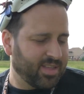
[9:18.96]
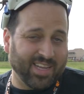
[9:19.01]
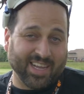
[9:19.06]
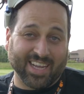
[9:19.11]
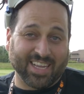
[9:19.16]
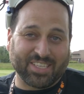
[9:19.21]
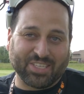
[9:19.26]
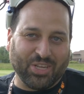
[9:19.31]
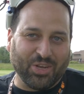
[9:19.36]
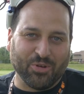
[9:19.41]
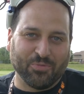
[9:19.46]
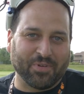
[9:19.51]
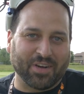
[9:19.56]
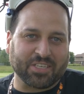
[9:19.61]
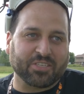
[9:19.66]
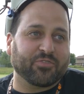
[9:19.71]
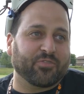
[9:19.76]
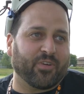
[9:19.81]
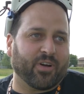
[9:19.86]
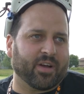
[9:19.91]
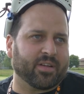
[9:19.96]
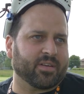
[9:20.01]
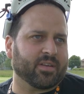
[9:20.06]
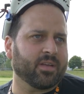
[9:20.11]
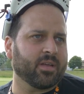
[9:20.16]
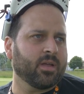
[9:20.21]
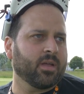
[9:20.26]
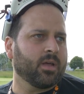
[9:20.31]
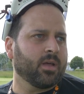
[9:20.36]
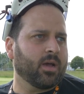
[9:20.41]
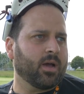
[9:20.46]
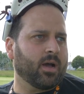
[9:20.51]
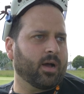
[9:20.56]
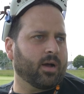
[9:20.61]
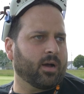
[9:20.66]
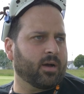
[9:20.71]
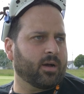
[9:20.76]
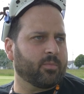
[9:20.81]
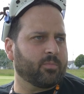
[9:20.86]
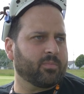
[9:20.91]
It's too much fun.
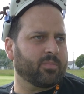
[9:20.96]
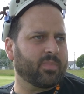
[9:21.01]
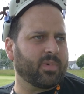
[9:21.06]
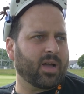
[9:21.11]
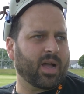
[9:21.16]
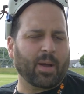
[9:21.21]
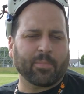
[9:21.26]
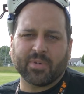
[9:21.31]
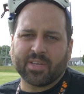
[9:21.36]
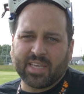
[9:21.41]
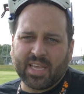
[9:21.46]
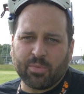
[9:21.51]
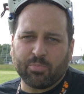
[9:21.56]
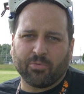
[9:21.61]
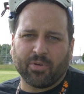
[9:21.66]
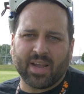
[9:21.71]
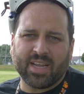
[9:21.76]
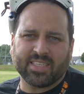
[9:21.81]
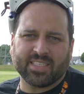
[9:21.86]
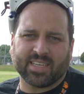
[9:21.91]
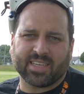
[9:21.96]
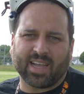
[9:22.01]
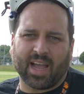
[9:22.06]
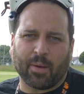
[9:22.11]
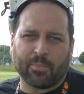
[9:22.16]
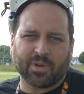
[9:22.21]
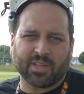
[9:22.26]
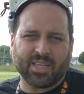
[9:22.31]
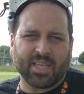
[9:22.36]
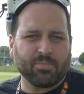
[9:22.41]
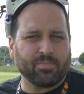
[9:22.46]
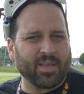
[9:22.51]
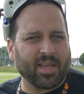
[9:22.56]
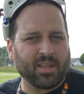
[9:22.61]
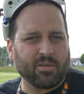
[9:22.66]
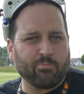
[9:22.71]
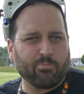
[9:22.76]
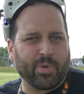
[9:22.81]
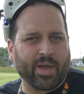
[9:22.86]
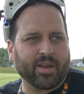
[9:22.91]
Um, I'm gonna keep racing. I'm gonna keep
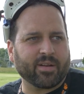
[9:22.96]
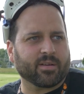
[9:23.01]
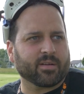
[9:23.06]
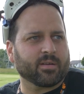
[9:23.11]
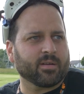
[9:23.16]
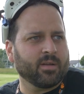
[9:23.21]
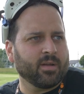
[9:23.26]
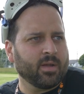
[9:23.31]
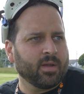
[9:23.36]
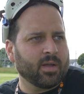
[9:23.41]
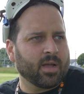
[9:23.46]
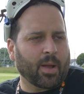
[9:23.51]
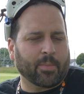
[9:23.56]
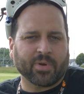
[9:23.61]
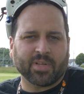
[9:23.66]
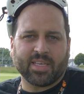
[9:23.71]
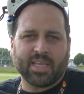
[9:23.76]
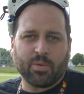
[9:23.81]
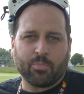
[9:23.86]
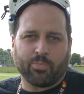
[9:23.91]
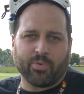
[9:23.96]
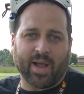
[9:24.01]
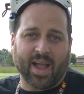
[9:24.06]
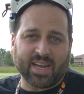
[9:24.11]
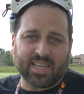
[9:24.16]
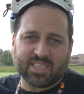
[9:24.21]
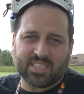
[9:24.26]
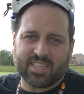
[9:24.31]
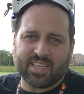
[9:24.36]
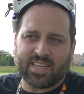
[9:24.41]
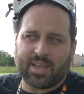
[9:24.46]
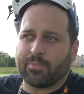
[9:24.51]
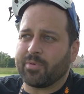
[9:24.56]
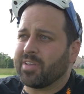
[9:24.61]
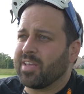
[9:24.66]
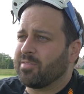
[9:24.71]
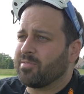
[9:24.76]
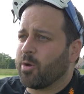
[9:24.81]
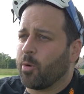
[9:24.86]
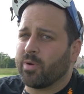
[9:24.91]
getting better. I'm gonna keep practicing. I'm
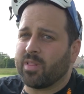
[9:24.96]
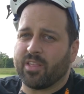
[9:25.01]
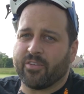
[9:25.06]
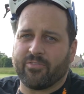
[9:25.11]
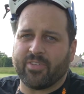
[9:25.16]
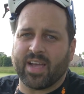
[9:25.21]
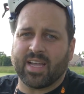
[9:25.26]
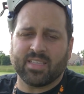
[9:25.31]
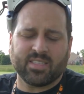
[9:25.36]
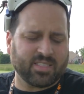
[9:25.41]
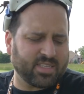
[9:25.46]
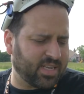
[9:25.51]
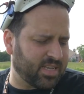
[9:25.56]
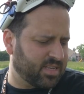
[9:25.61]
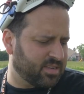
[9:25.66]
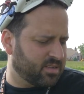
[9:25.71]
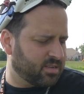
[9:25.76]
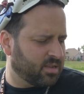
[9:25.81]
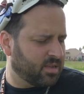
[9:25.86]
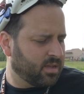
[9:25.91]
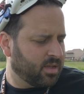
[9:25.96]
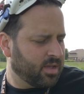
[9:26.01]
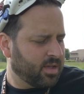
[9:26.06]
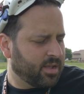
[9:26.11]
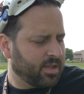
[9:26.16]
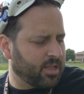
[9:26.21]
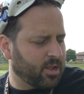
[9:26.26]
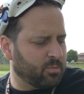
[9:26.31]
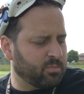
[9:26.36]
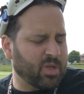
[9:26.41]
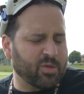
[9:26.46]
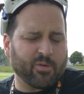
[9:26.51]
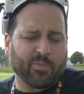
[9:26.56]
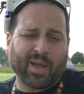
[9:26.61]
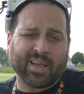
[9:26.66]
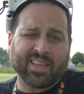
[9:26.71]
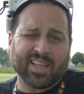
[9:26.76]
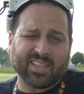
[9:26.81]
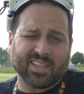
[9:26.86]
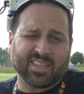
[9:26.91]
gonna keep going to the events and you know, maybe
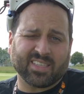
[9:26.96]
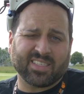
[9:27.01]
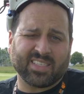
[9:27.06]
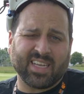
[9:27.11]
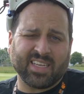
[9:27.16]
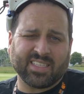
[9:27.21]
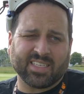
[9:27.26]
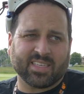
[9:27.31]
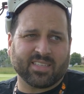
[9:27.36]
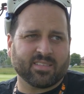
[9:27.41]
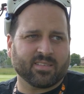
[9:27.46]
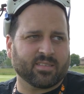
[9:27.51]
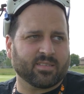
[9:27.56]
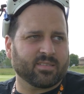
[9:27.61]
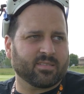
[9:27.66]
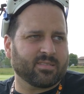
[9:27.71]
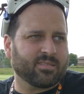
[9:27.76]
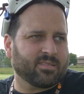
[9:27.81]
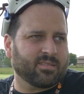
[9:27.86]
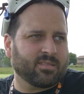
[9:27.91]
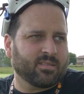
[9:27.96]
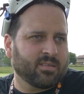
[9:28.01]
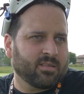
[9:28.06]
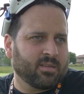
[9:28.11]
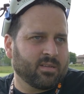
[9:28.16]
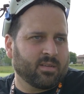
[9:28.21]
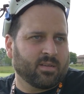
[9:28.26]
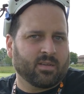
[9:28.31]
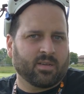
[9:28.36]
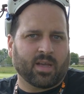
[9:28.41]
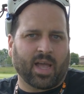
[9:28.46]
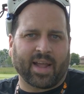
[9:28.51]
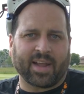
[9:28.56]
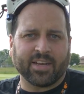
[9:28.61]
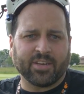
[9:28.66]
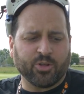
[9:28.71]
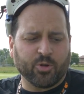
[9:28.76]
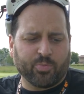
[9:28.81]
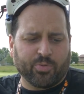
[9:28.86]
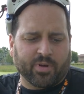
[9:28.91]
by the end of the season, I
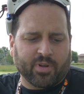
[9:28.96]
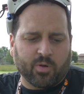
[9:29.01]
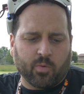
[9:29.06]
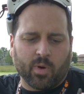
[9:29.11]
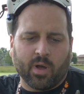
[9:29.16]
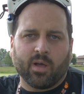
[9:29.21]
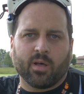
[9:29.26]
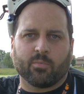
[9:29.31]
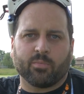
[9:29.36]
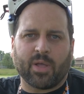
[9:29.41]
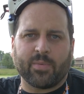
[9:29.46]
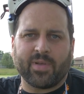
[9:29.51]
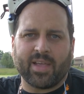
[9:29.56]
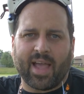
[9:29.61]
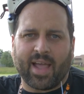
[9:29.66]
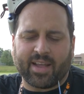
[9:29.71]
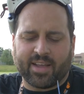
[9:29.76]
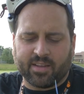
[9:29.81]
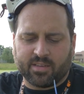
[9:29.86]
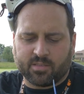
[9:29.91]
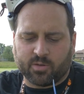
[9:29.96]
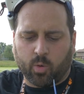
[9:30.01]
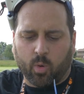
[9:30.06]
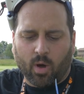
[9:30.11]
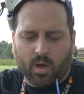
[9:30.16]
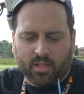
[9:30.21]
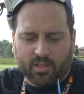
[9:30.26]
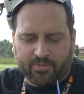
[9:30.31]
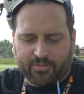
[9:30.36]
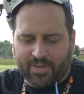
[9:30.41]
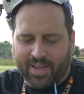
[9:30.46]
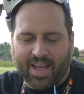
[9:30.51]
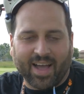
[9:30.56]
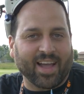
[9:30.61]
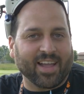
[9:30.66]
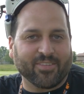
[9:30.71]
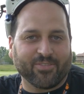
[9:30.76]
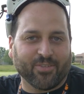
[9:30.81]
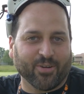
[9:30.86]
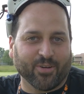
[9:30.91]
can do pretty well. Maybe I could
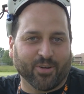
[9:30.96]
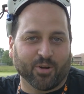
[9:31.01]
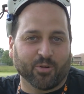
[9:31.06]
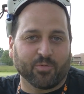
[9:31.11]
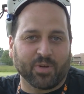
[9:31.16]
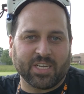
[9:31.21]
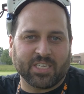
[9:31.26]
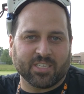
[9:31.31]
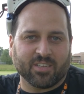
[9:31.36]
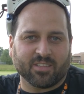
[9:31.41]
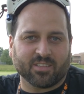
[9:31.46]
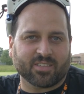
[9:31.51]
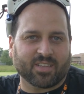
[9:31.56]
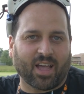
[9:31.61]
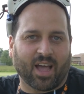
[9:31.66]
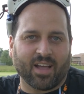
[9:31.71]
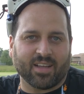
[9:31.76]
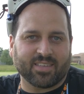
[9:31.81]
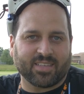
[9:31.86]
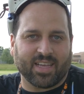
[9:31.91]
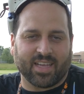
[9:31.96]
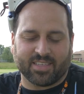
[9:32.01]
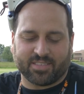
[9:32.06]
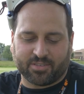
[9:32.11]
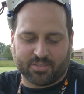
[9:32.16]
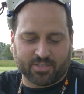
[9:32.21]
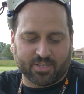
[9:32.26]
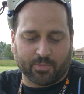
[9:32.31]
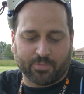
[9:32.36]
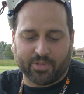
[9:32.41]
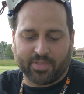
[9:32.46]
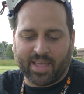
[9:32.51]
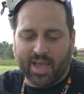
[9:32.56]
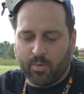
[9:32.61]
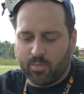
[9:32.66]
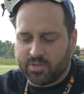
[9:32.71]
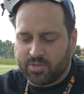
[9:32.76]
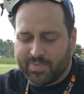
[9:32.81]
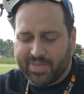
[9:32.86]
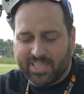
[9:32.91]
qualify for a regional contest or something.
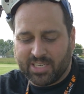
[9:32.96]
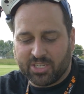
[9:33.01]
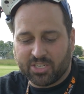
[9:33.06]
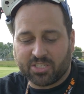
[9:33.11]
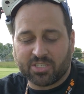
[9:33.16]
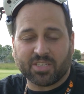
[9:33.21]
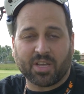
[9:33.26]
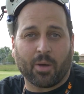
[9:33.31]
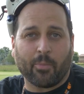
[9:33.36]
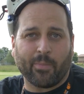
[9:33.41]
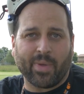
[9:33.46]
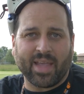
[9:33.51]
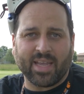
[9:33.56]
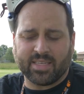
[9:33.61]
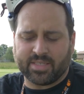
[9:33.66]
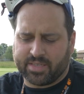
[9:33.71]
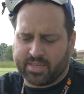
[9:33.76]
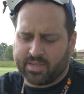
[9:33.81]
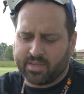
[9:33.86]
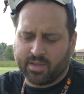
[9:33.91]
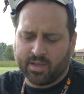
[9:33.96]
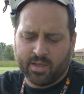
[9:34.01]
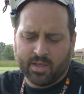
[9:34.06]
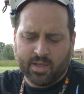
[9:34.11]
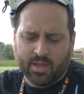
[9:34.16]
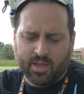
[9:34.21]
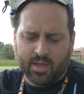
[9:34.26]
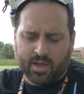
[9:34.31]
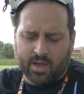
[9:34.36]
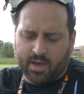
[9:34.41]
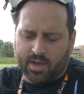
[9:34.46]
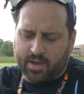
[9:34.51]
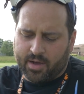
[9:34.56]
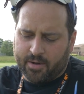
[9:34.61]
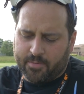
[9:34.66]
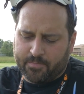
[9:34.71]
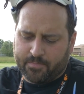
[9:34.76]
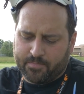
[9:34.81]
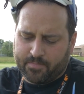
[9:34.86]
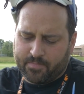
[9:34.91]
That would be just amazing.
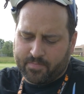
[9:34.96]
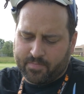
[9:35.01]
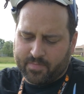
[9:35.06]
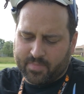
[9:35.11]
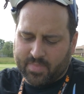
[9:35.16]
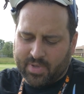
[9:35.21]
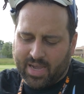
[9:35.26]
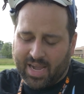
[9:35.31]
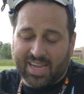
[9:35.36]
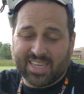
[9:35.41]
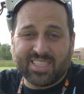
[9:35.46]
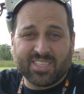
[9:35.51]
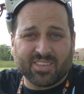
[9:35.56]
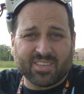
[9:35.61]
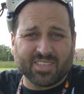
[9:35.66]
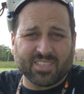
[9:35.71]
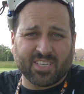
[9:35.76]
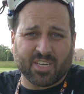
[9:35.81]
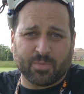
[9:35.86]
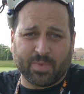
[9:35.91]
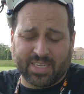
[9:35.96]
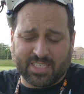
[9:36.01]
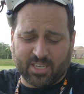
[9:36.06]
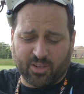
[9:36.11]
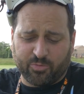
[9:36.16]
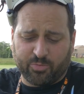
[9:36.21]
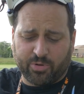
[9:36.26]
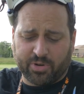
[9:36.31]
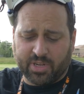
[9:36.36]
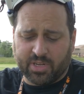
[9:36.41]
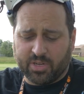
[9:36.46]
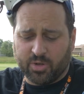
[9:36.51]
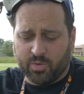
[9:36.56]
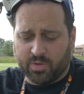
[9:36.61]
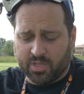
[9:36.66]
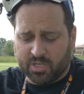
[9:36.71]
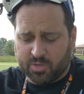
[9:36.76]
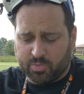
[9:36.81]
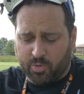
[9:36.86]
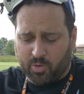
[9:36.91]
Um, I still consider myself pretty new
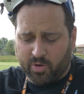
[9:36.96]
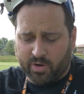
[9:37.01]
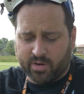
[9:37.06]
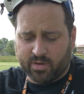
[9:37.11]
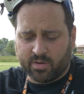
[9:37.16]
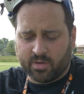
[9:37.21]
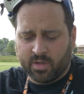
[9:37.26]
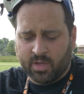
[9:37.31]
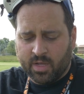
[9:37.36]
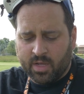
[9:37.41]
in the sport.